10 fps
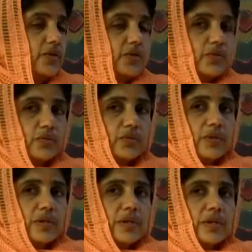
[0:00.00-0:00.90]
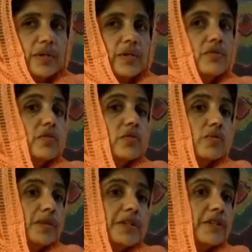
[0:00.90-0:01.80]
you so the
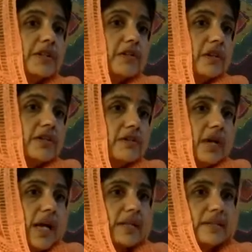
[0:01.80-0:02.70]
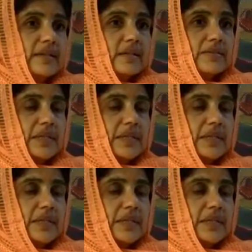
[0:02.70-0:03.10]
upanishad also has the